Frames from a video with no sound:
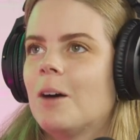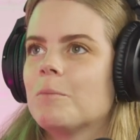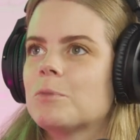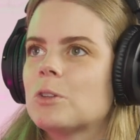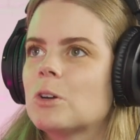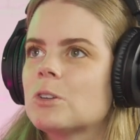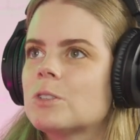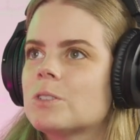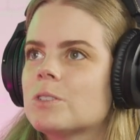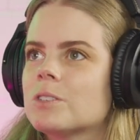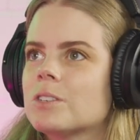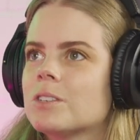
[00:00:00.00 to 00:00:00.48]
I'm
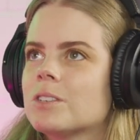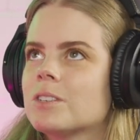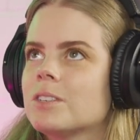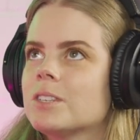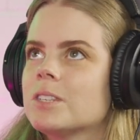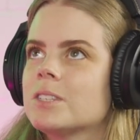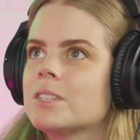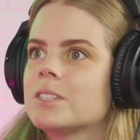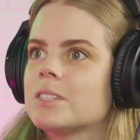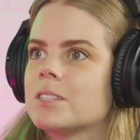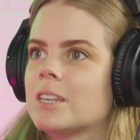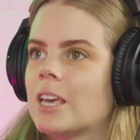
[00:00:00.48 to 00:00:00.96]
not
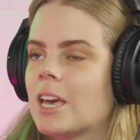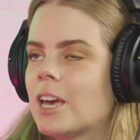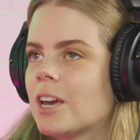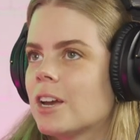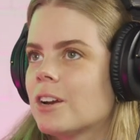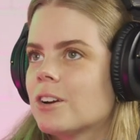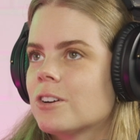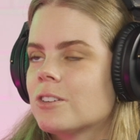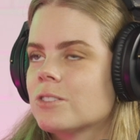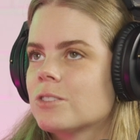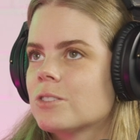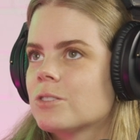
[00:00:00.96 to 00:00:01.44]

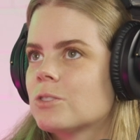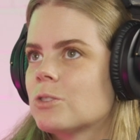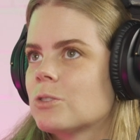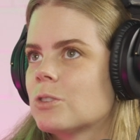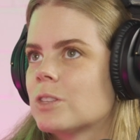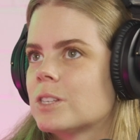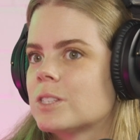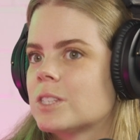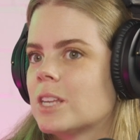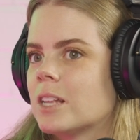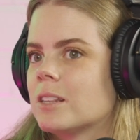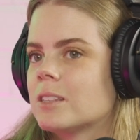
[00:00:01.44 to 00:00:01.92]
scared to
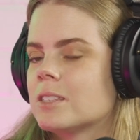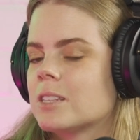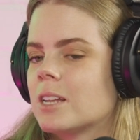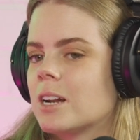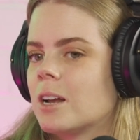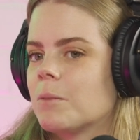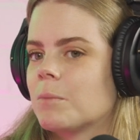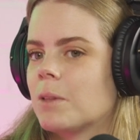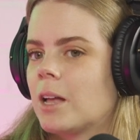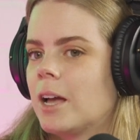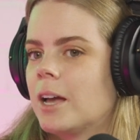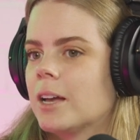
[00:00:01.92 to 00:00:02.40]
the sense that
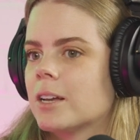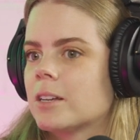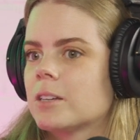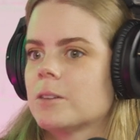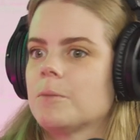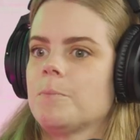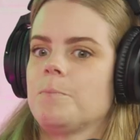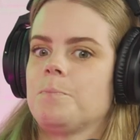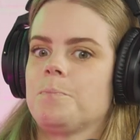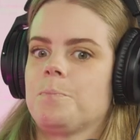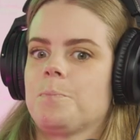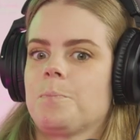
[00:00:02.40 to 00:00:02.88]
I'm like
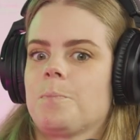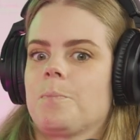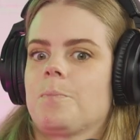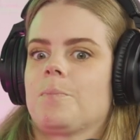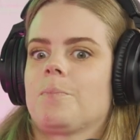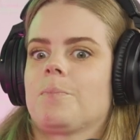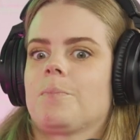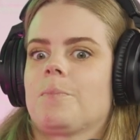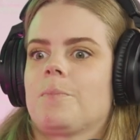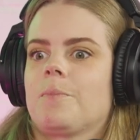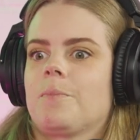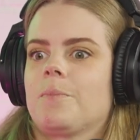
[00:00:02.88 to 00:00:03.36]

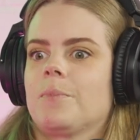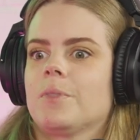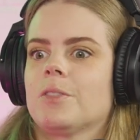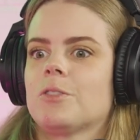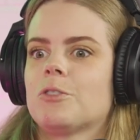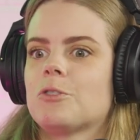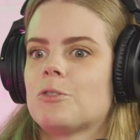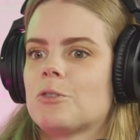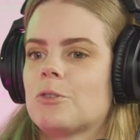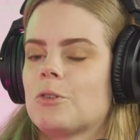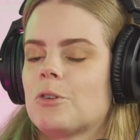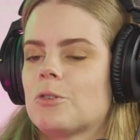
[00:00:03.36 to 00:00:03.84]

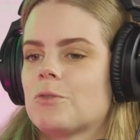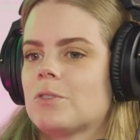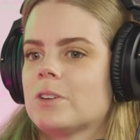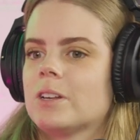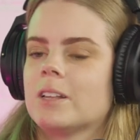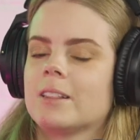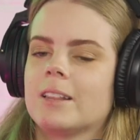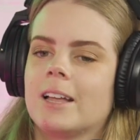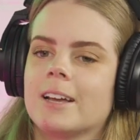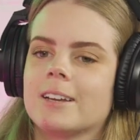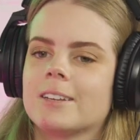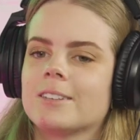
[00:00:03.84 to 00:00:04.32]
nervous
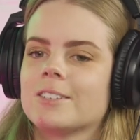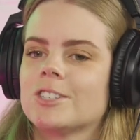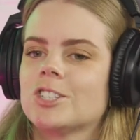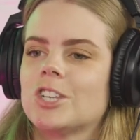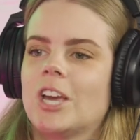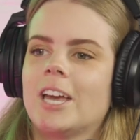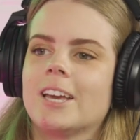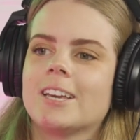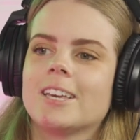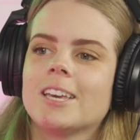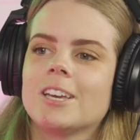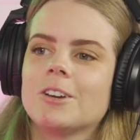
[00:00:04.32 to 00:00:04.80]
and like
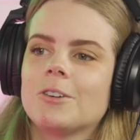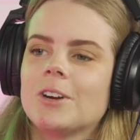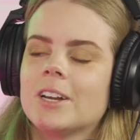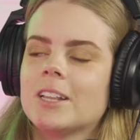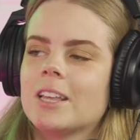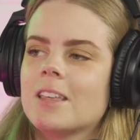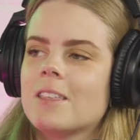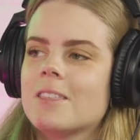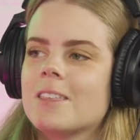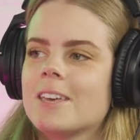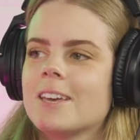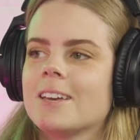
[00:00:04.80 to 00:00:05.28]
shaking or
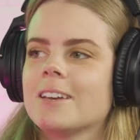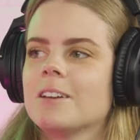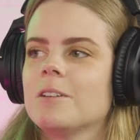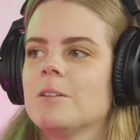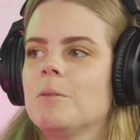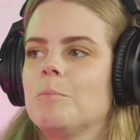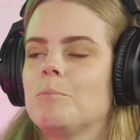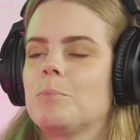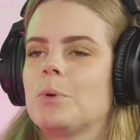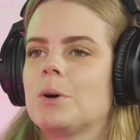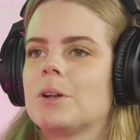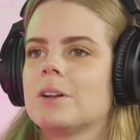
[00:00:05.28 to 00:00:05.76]
anything,
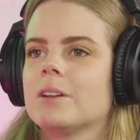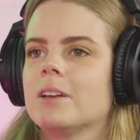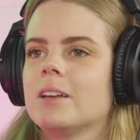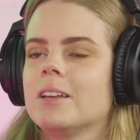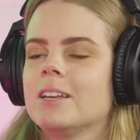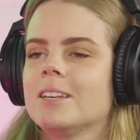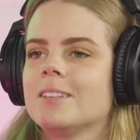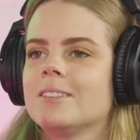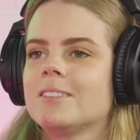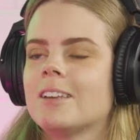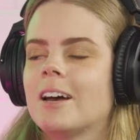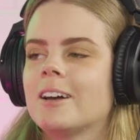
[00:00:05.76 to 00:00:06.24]
but
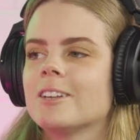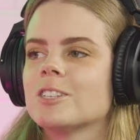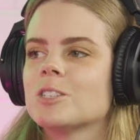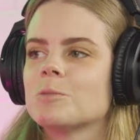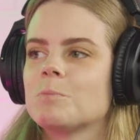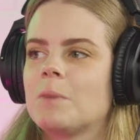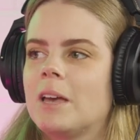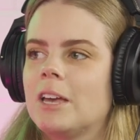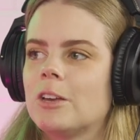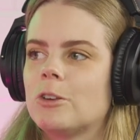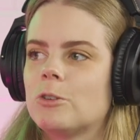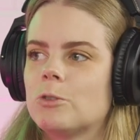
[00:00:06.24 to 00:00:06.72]
it does
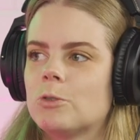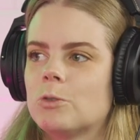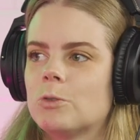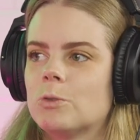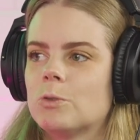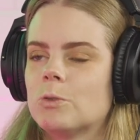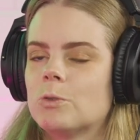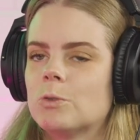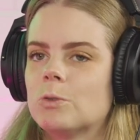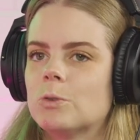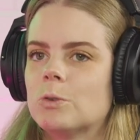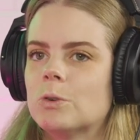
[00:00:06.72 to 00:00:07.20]
make
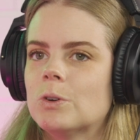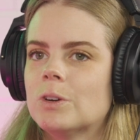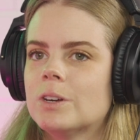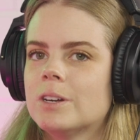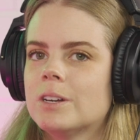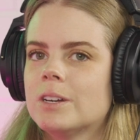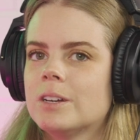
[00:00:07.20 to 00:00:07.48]
you